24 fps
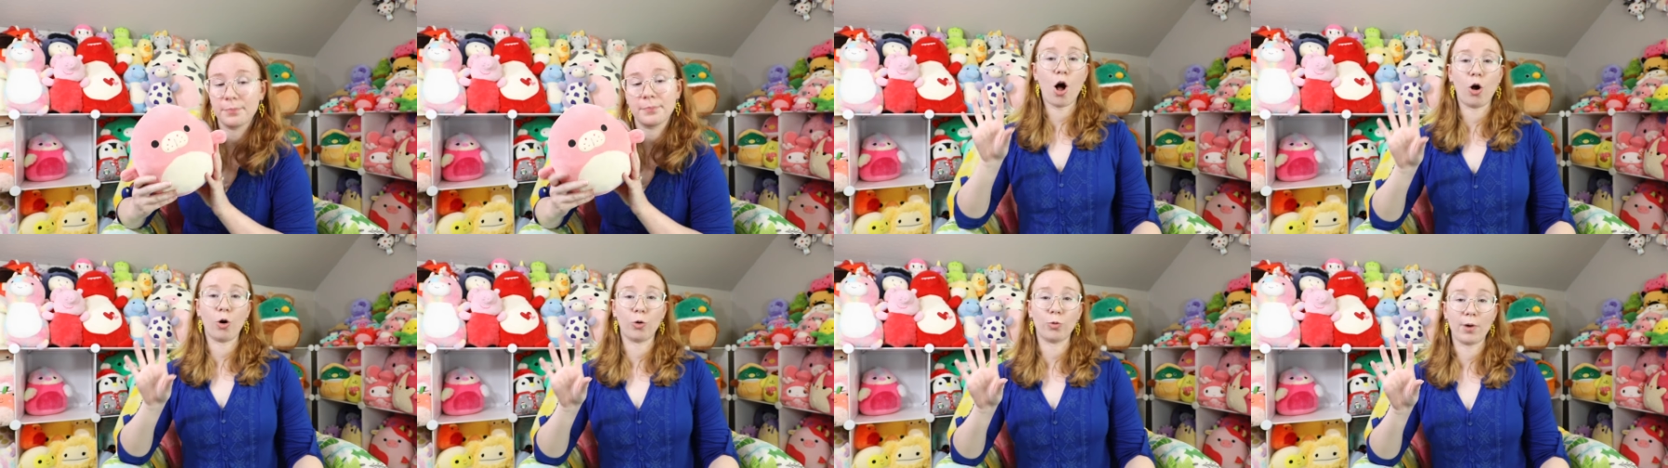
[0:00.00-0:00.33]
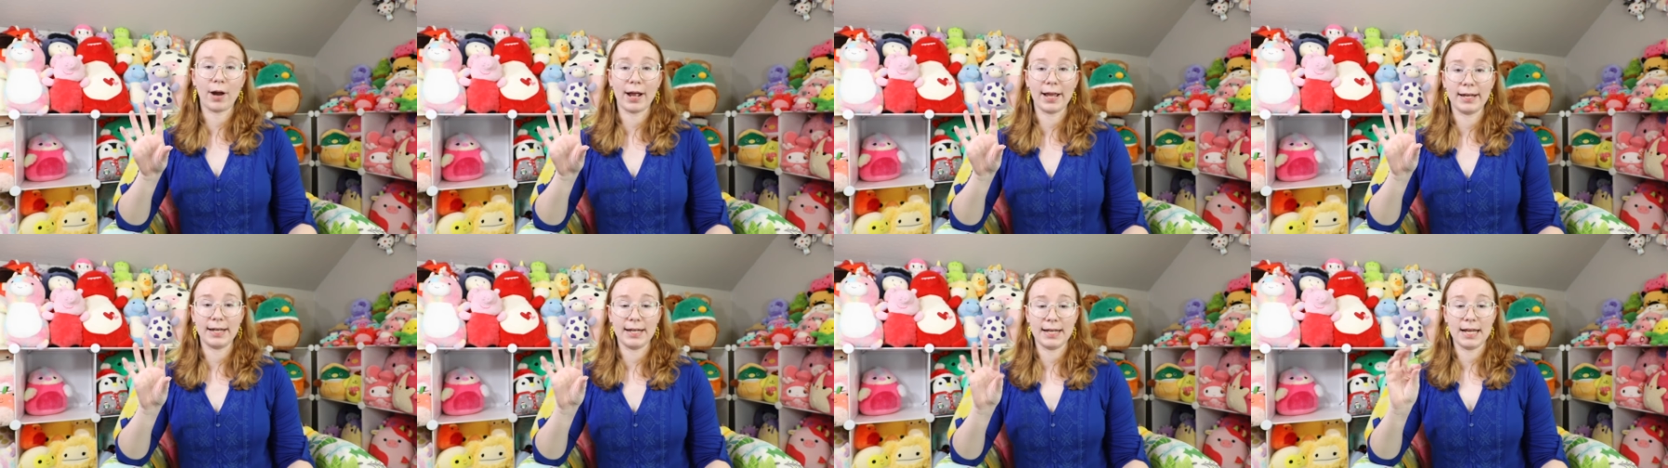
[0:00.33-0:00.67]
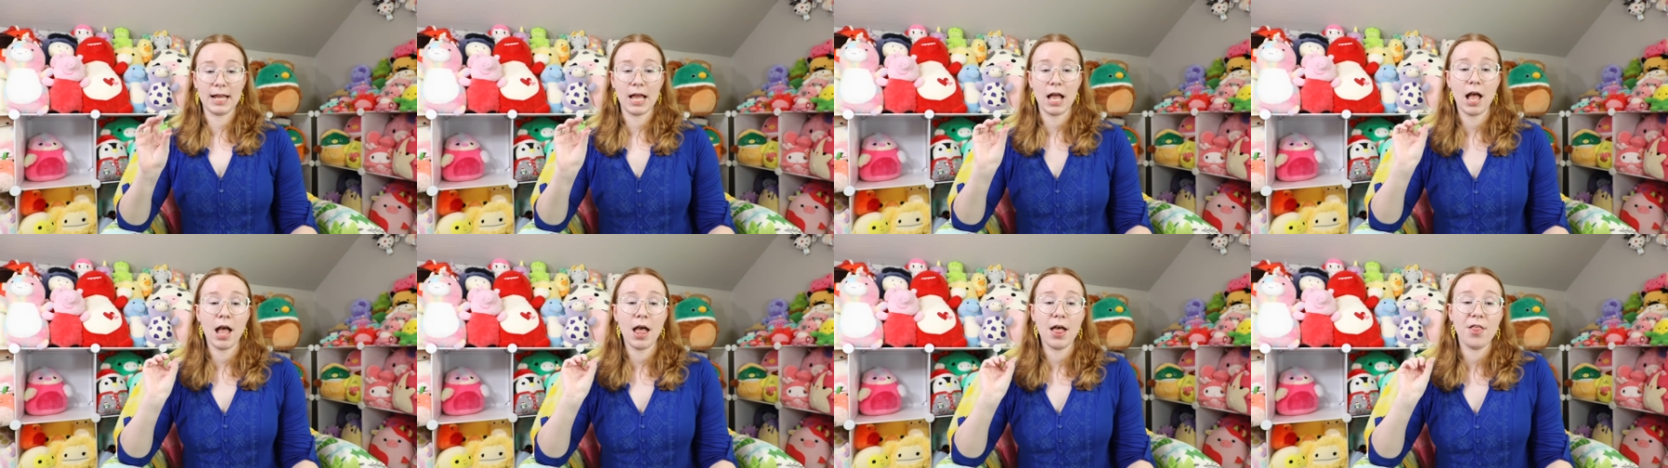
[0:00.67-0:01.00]

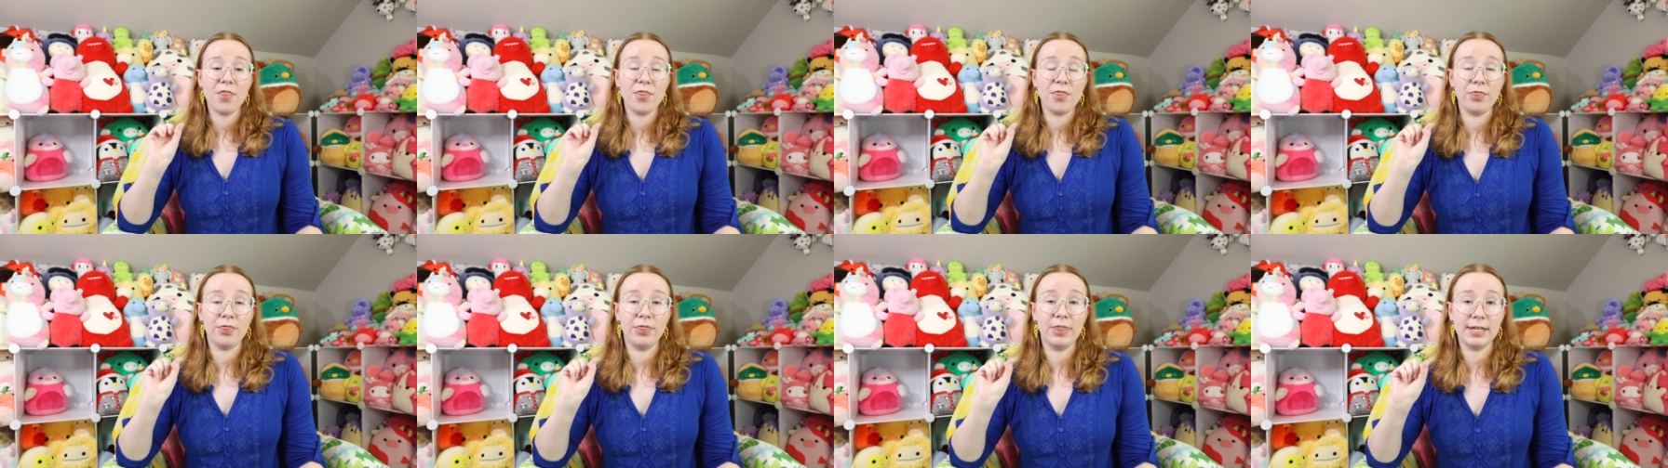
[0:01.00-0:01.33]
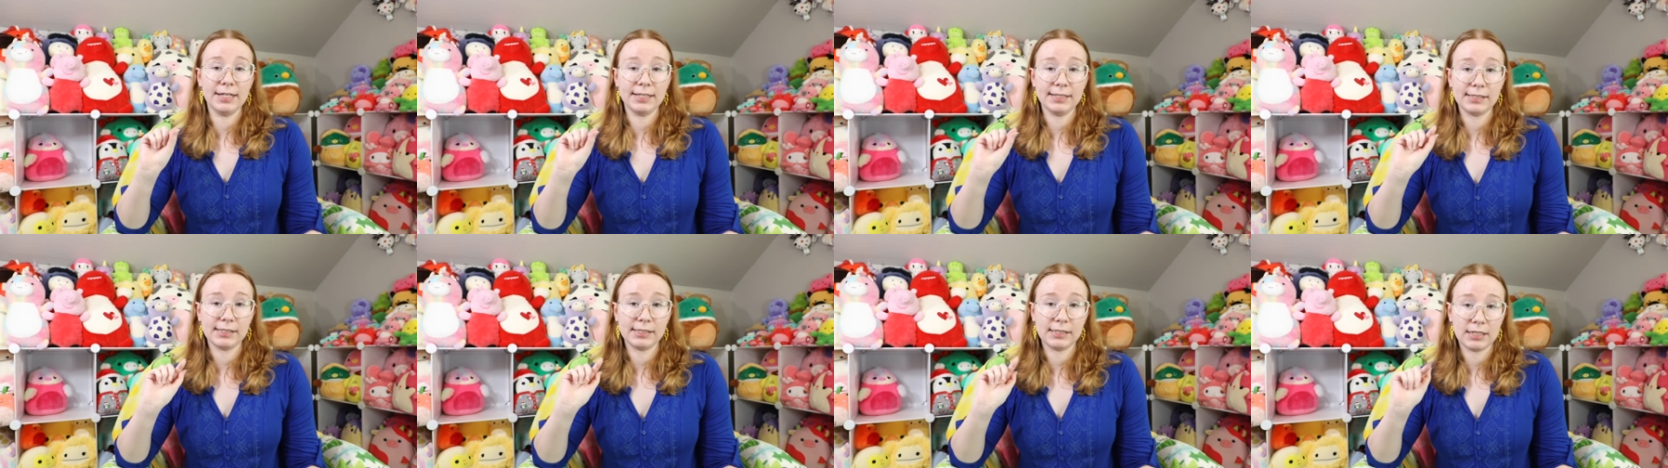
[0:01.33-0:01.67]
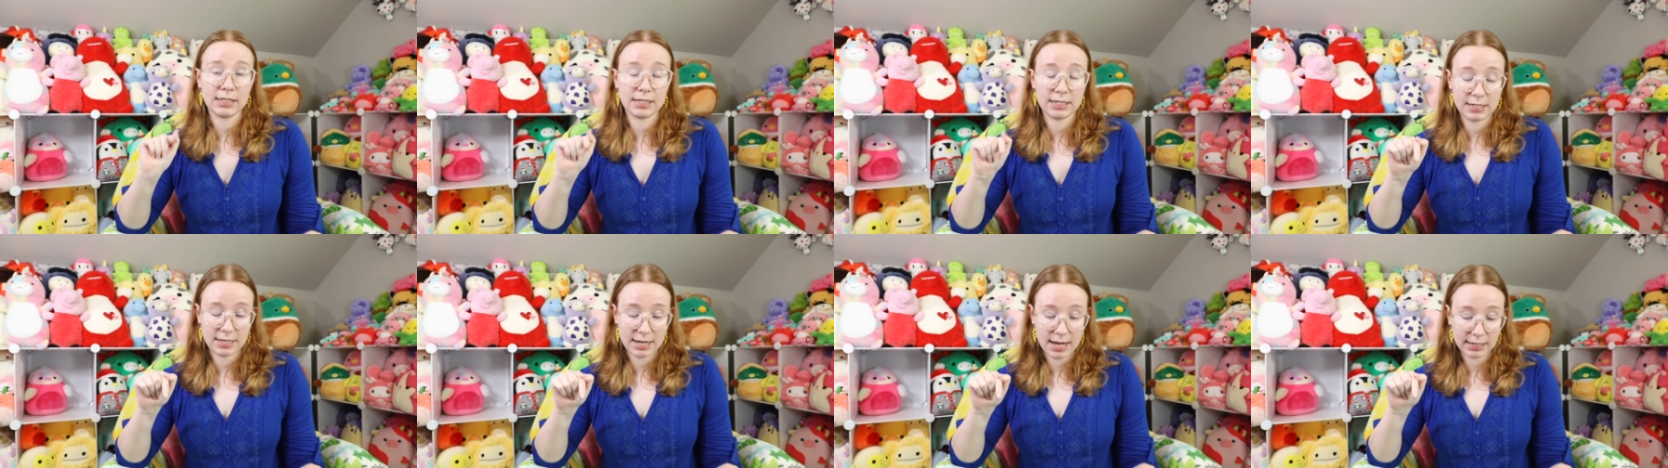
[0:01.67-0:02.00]
Alrighty, this
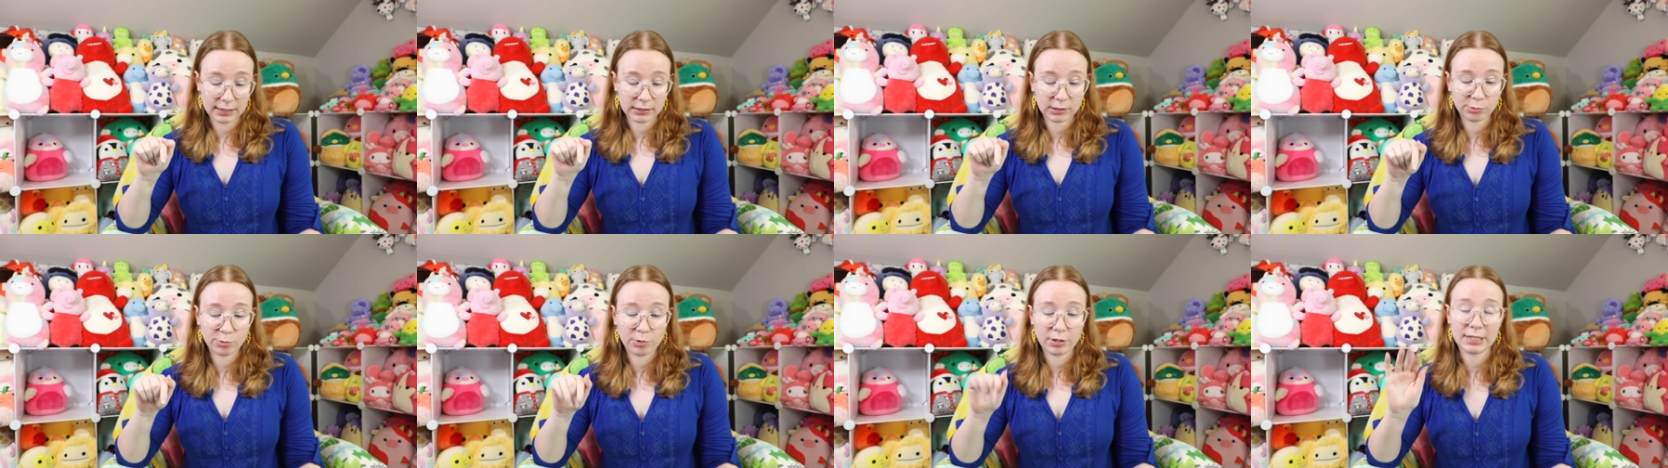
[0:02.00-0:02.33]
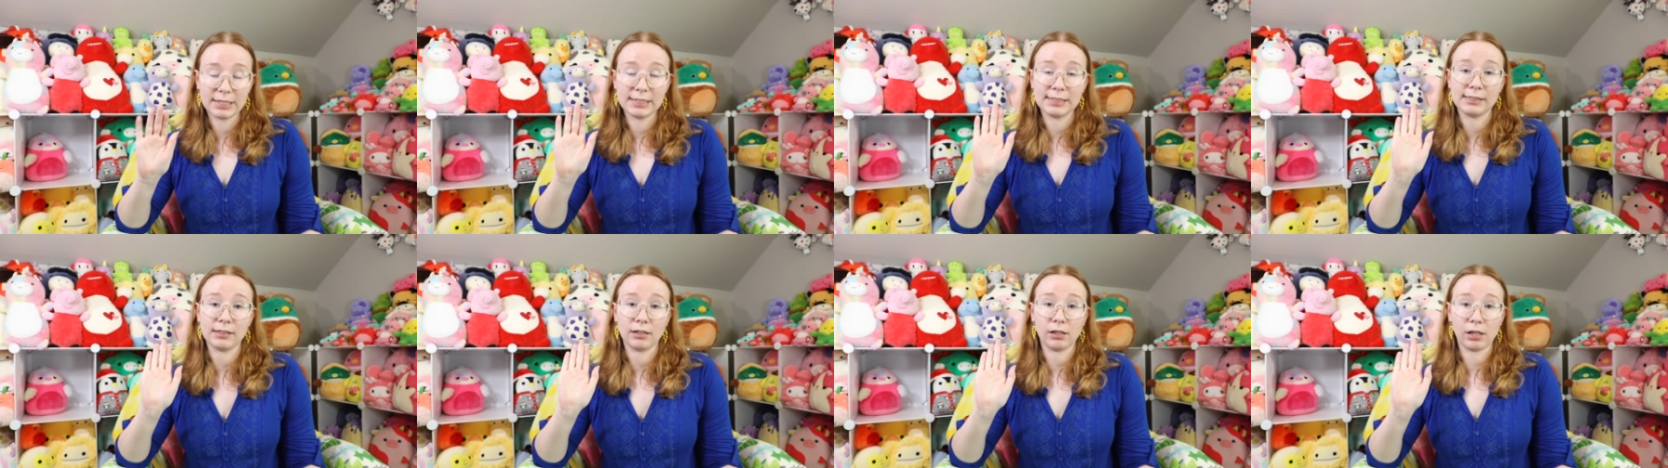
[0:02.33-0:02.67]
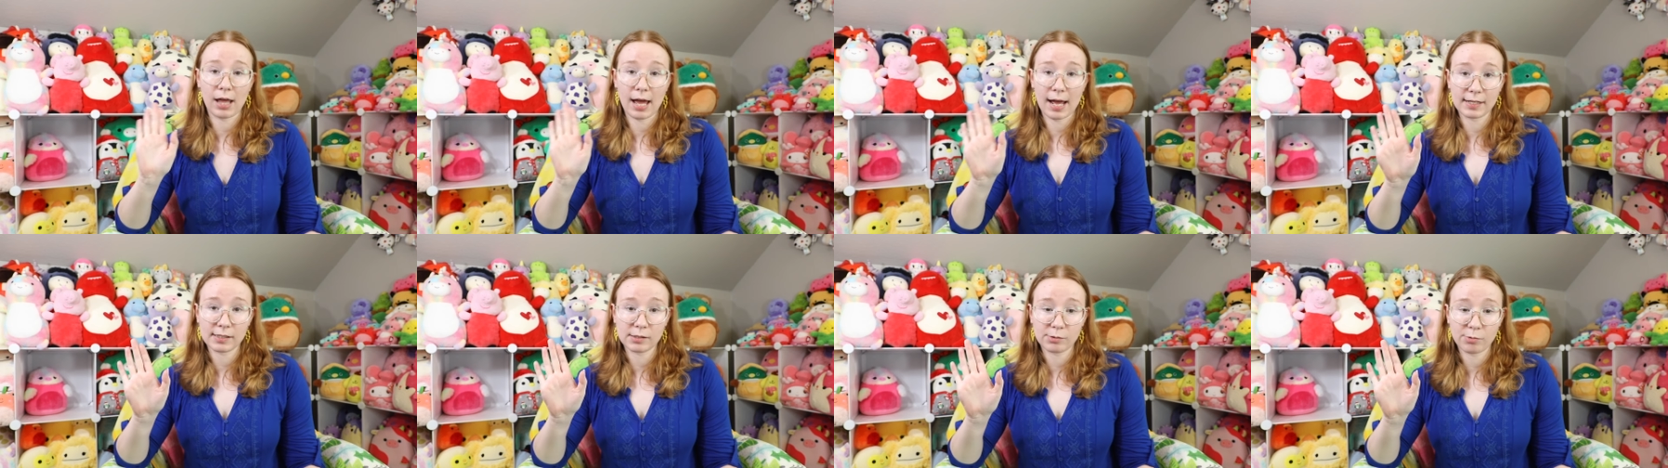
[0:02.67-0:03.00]
next one is the
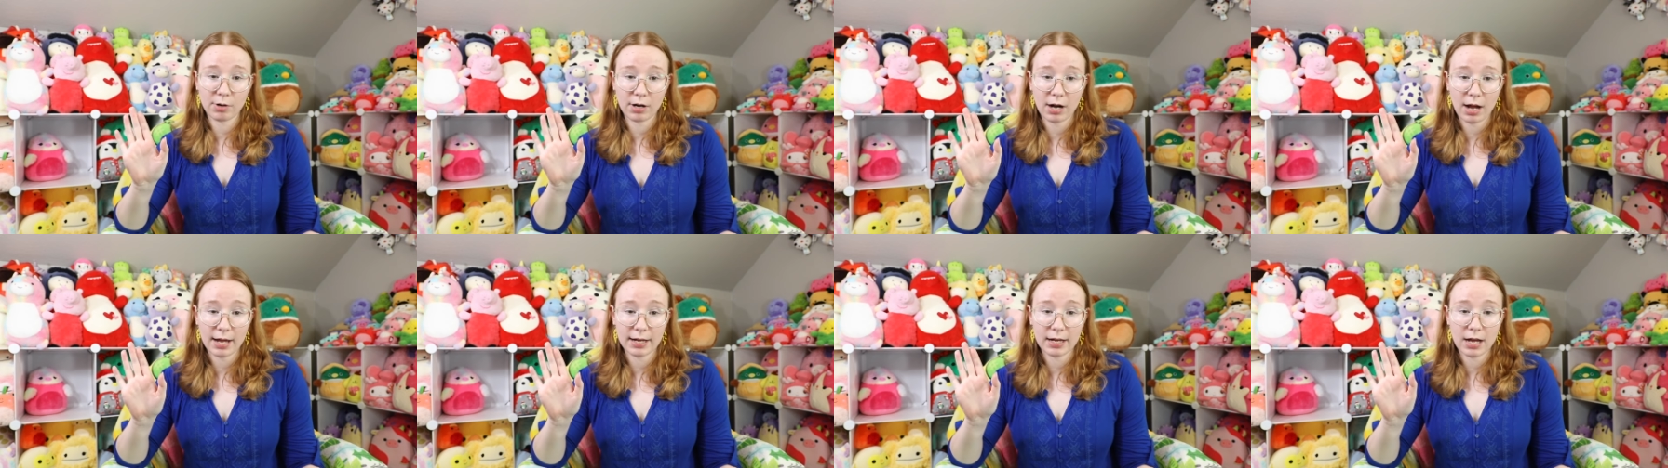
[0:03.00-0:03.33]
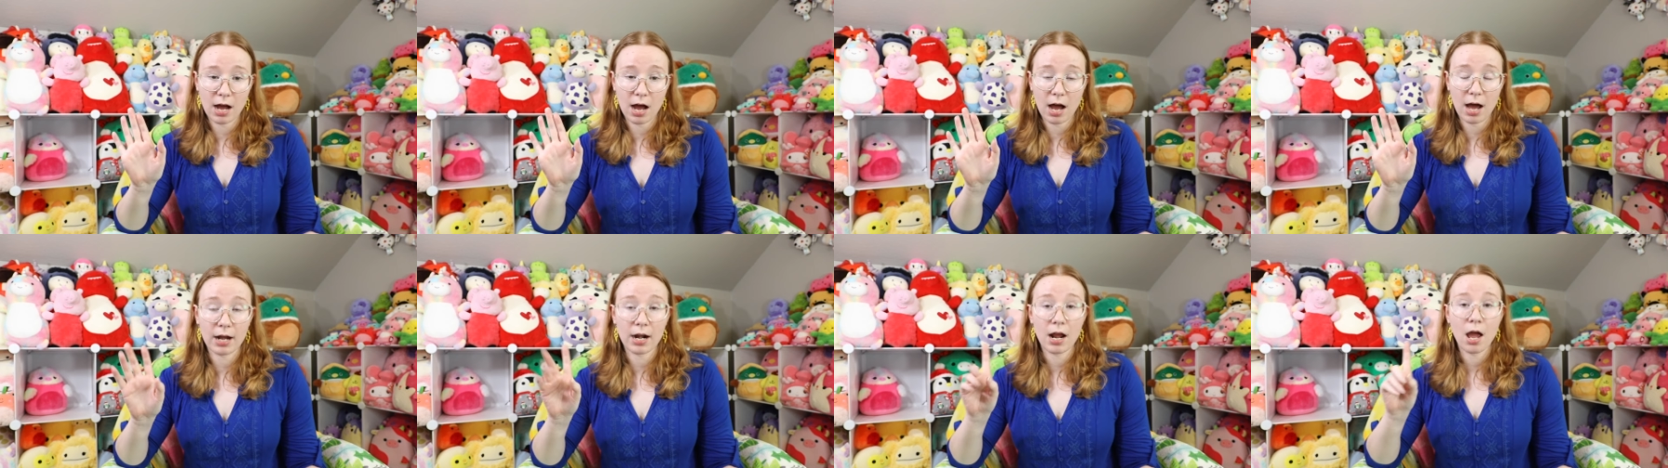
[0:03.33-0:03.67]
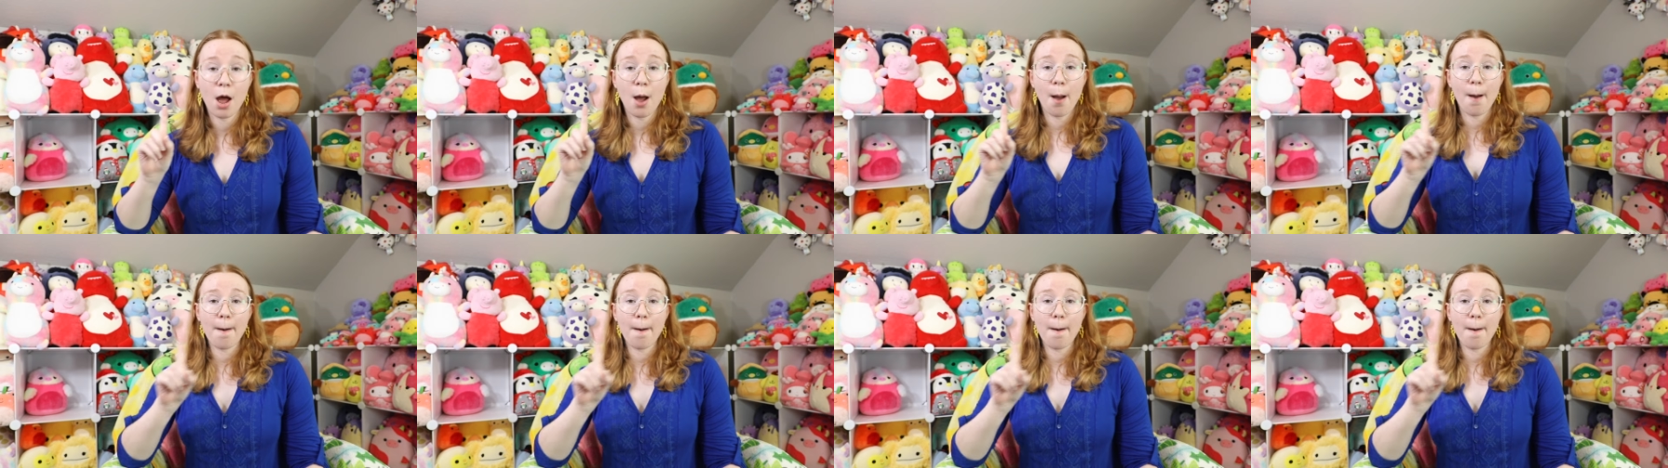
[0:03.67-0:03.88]
last one I got,